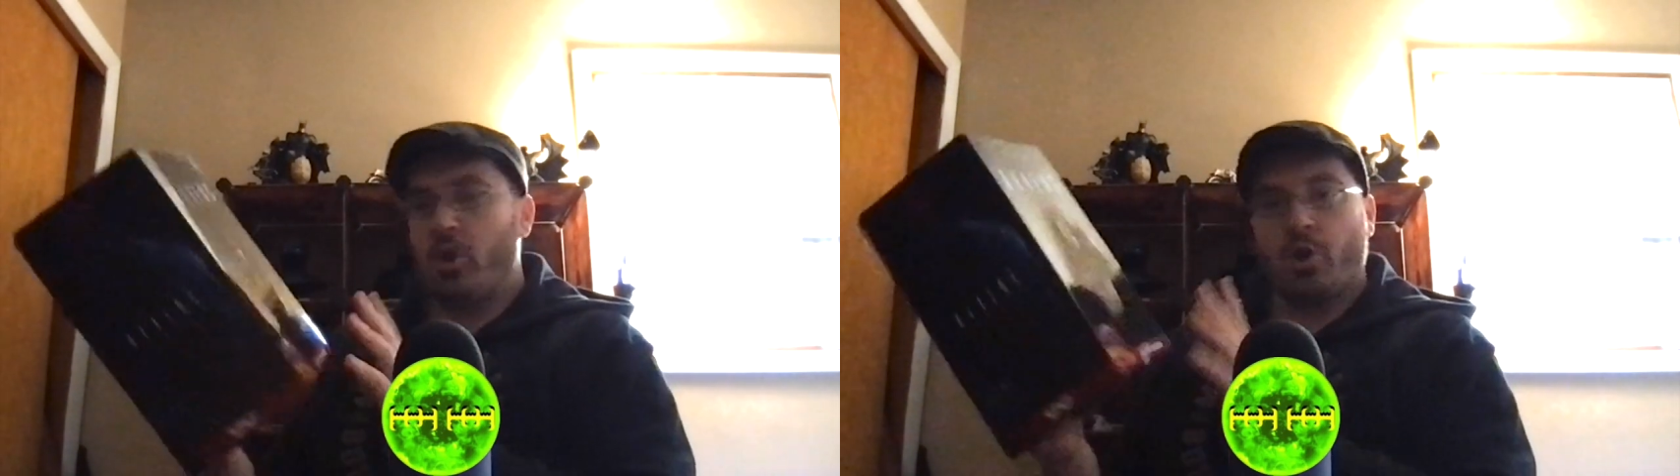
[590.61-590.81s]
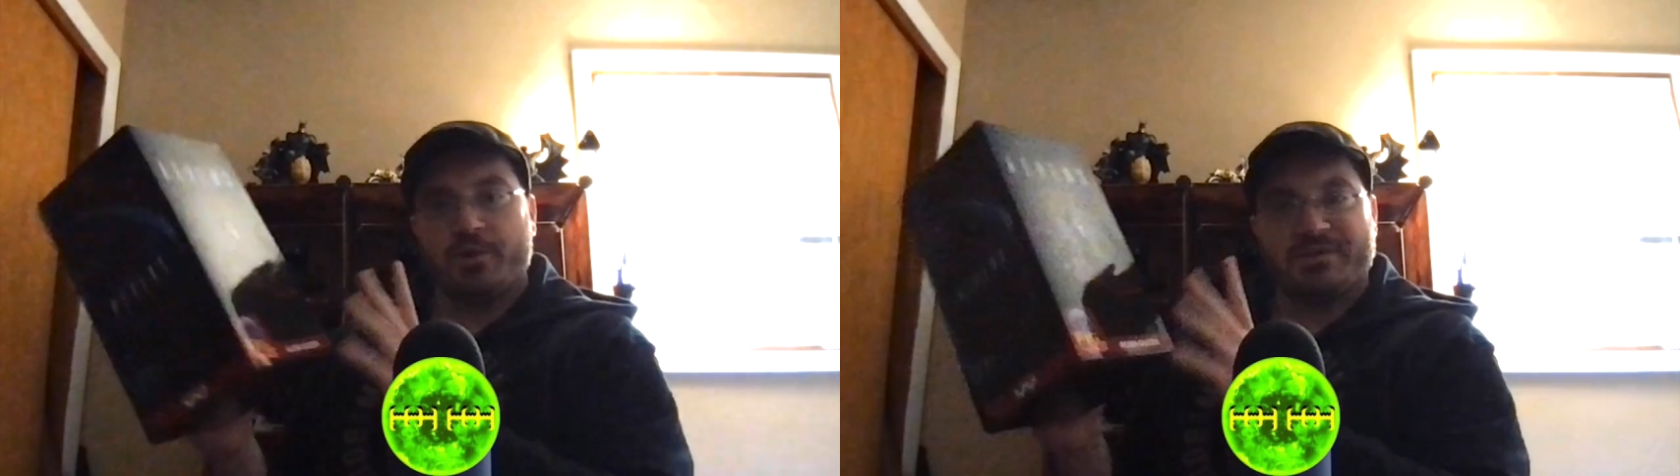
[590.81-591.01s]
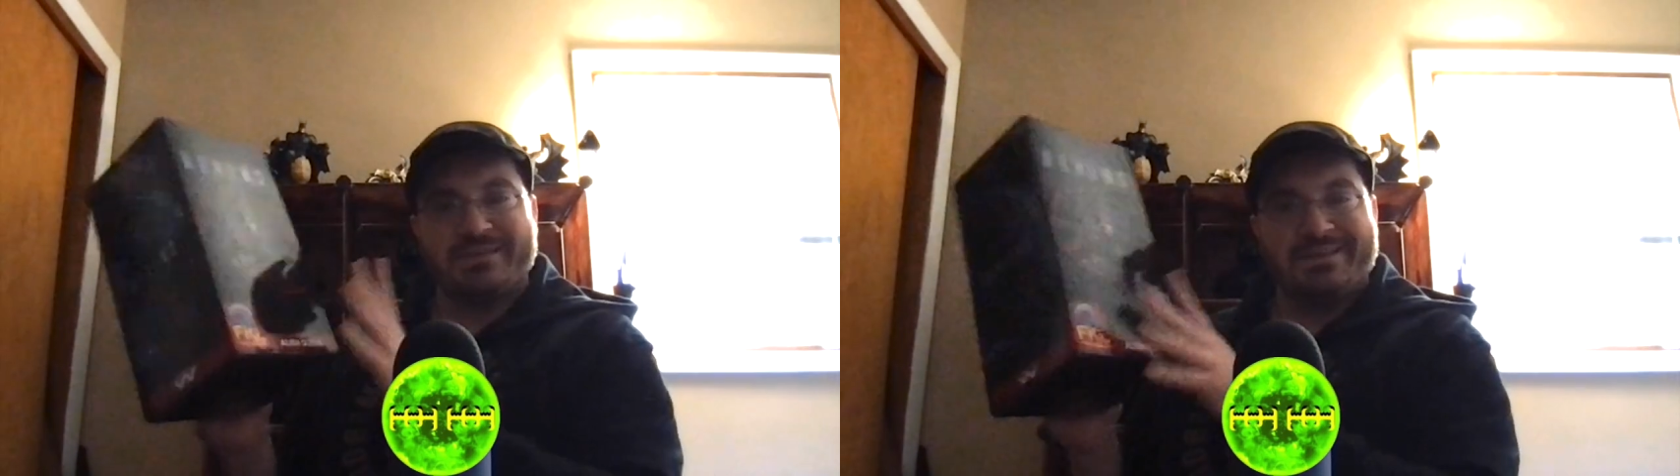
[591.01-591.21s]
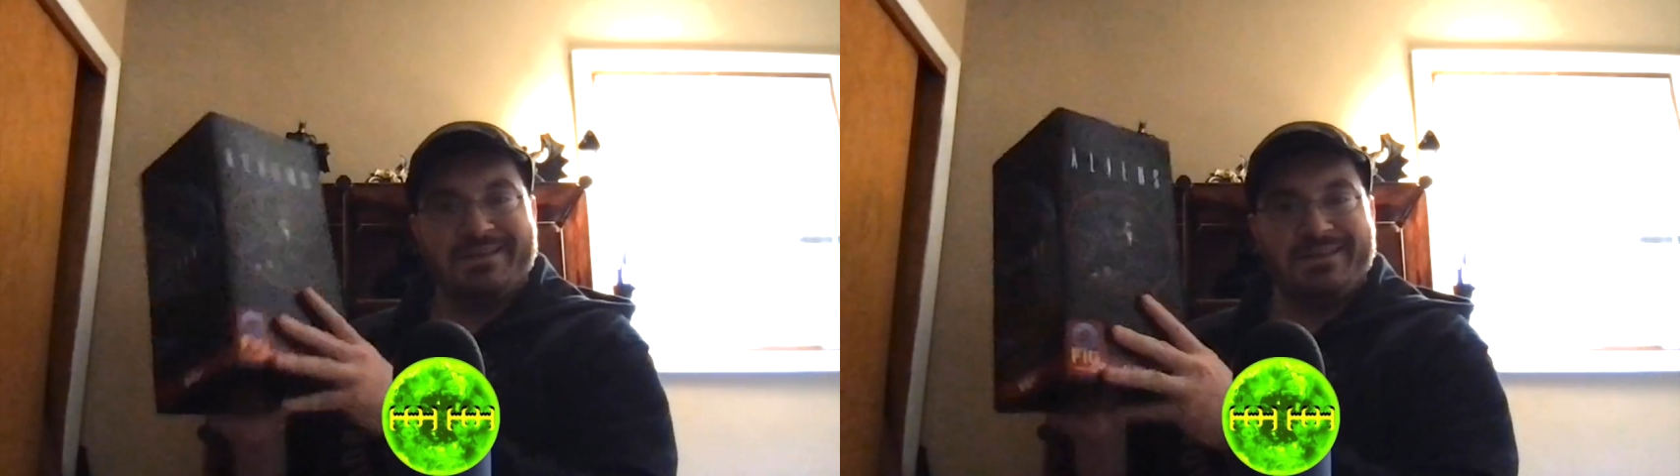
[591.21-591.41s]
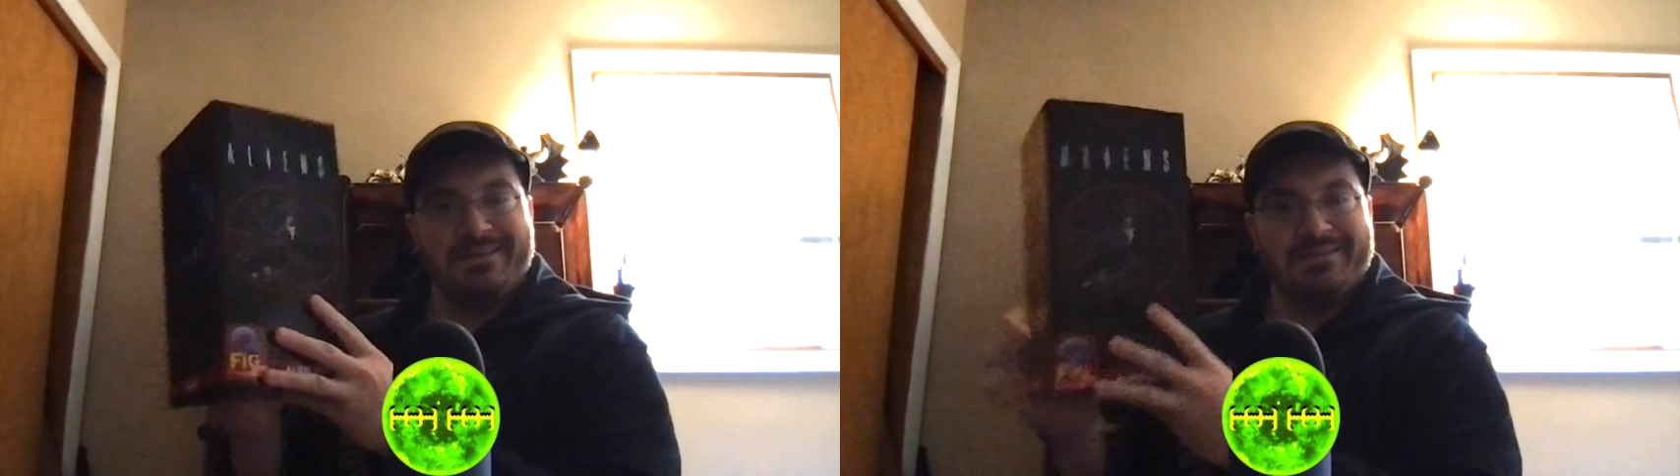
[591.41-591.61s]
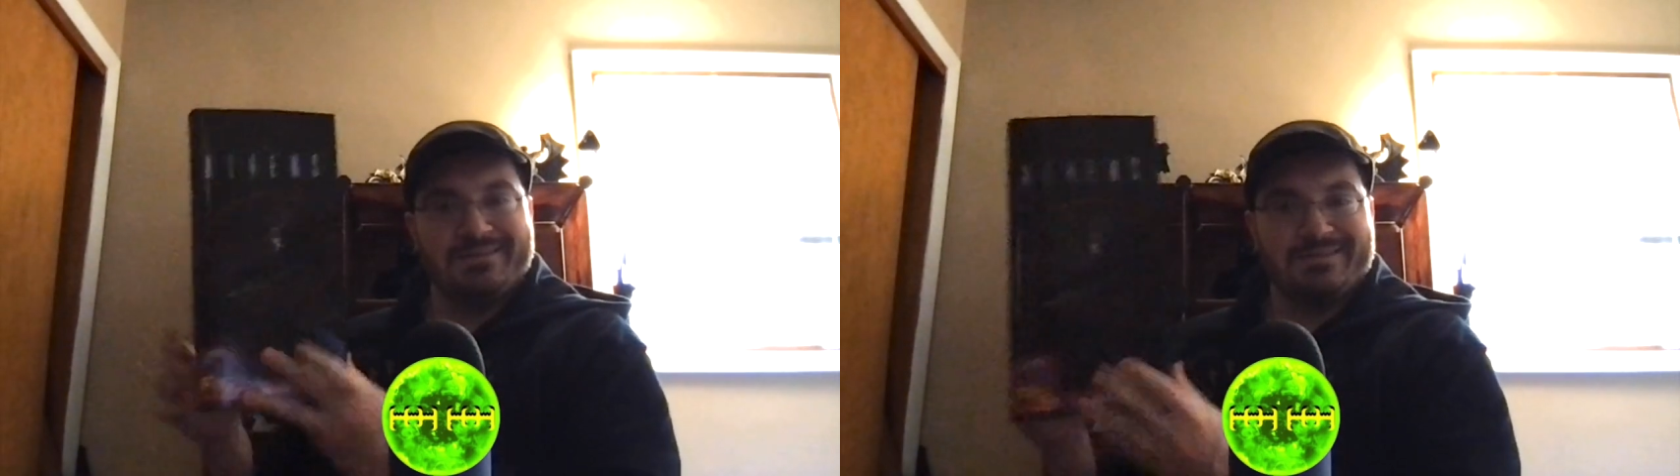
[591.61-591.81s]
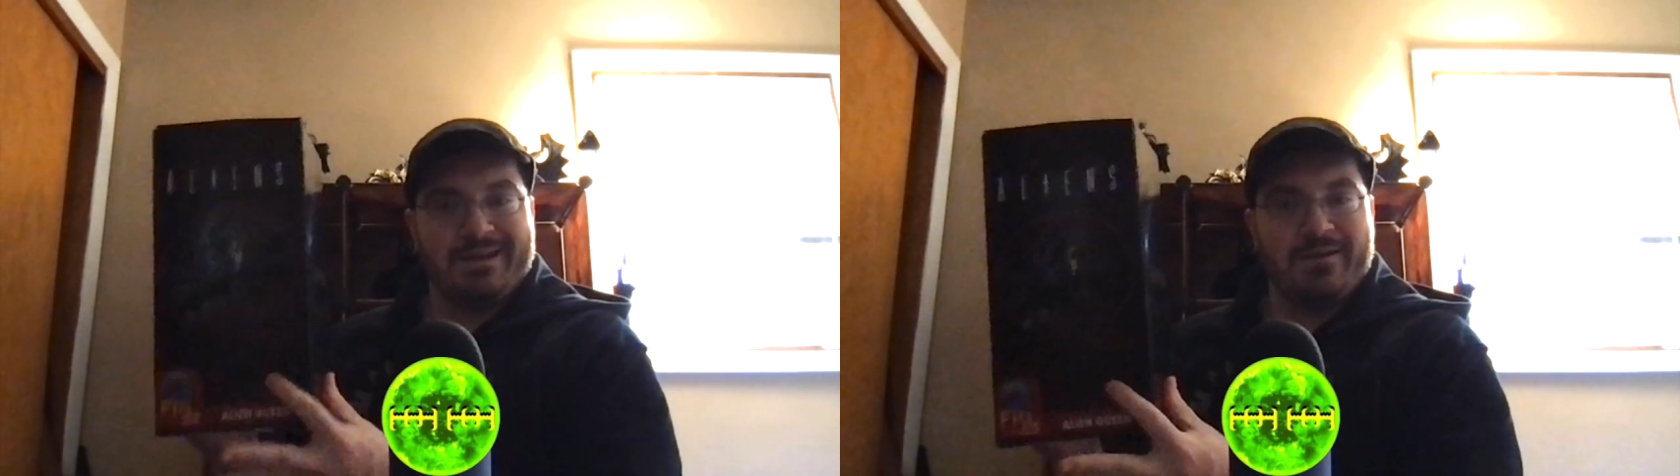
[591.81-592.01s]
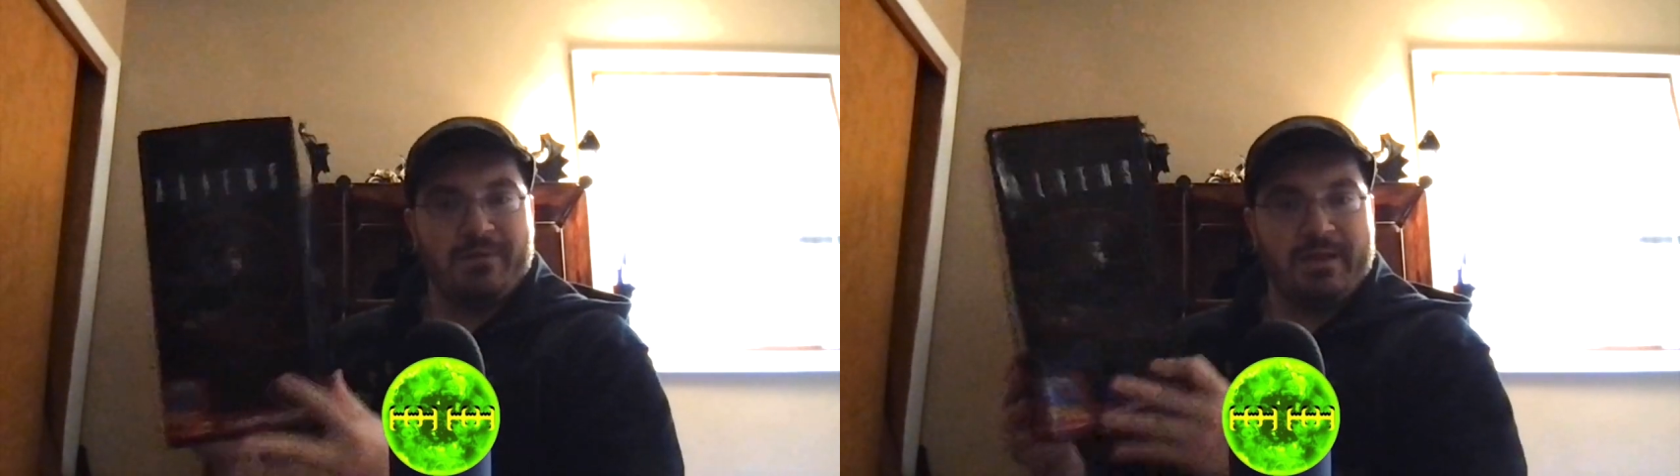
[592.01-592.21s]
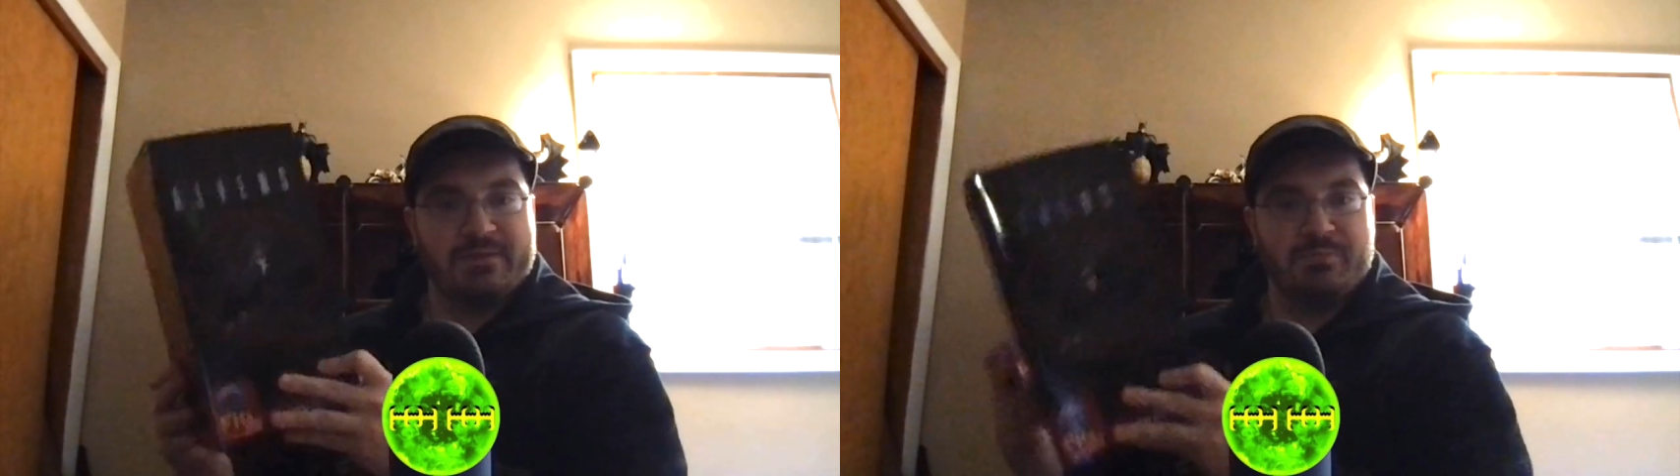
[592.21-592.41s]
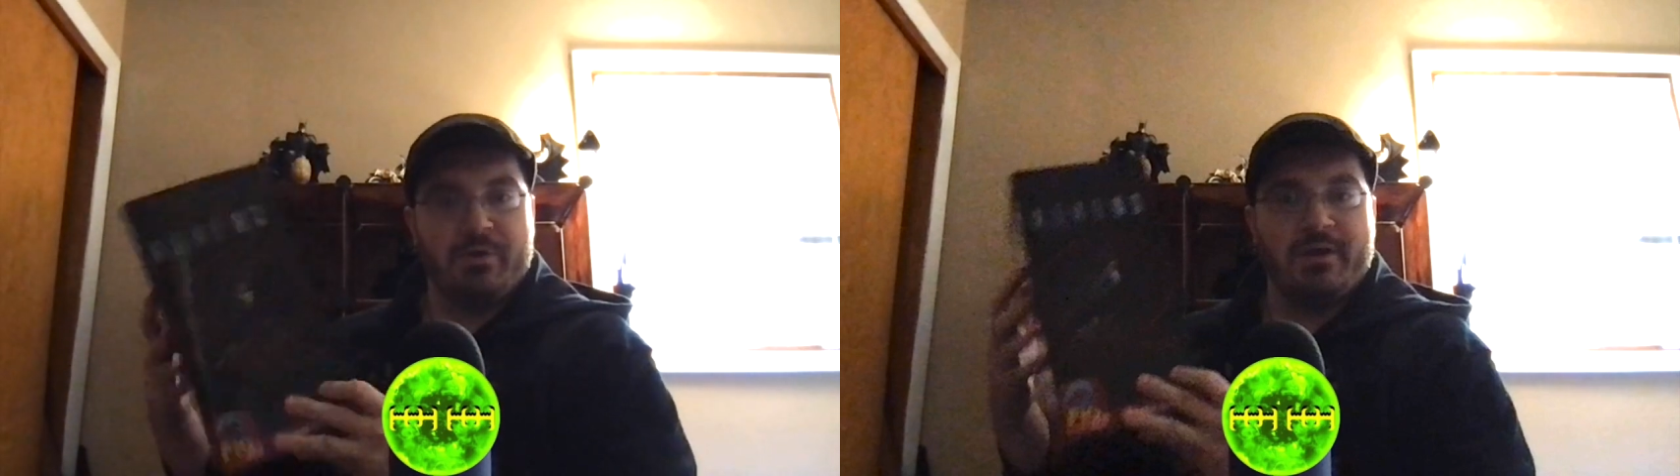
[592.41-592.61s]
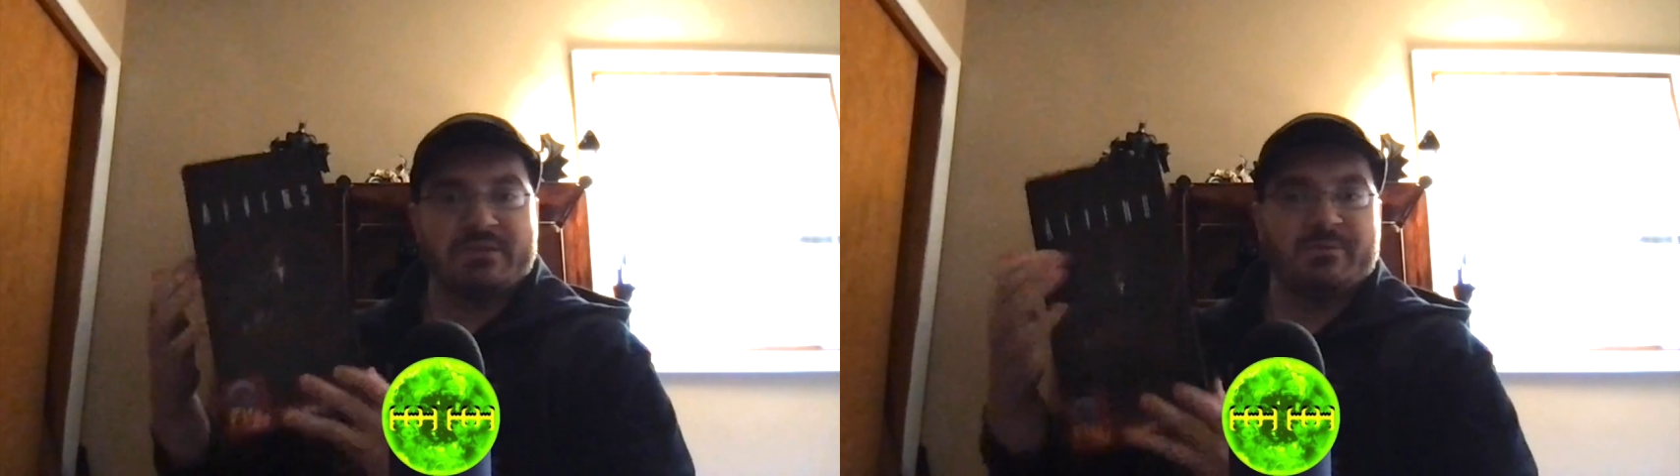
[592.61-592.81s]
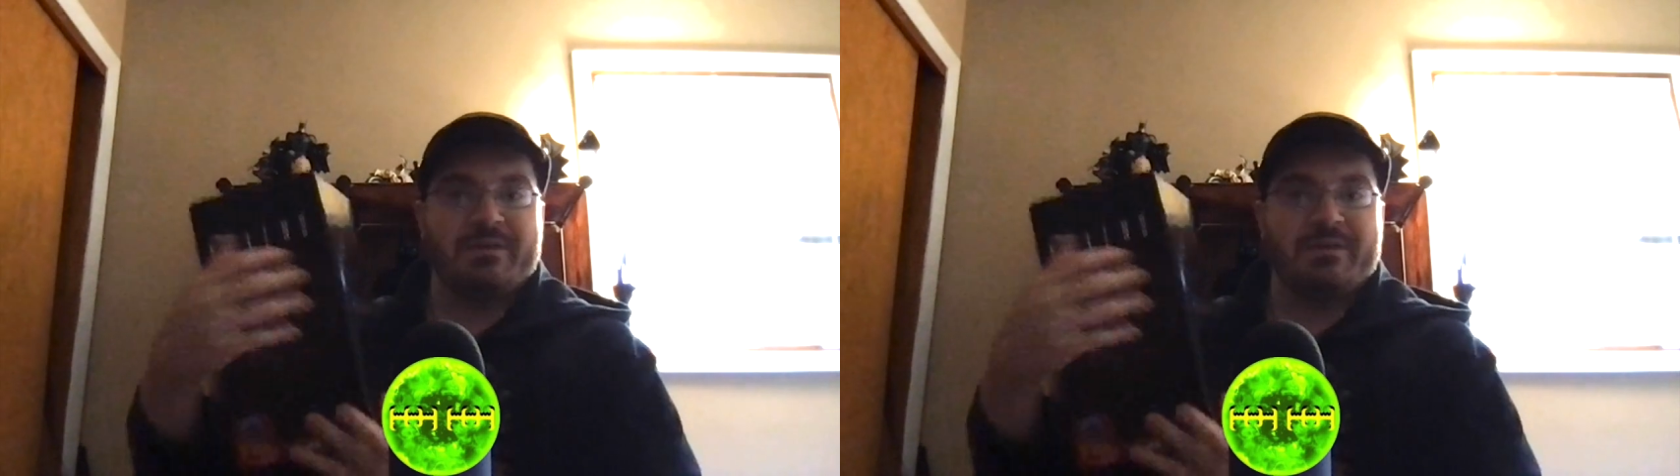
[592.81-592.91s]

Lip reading: artsy stylized box with